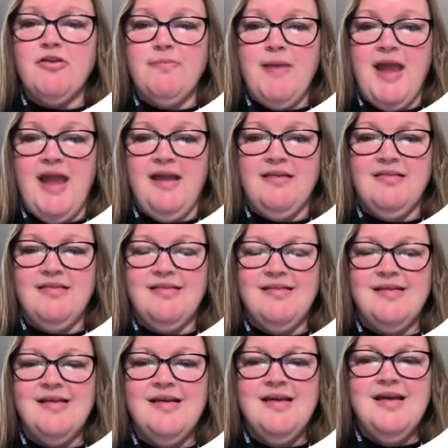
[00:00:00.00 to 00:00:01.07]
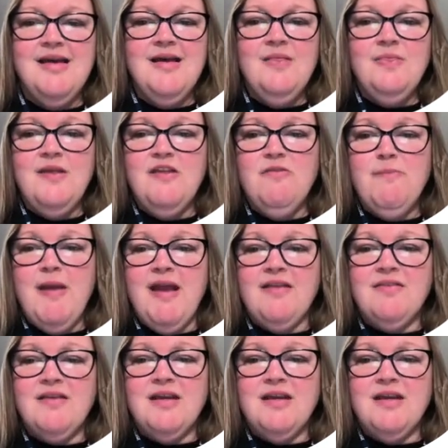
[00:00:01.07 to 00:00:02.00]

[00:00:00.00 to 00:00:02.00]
bands. These bands can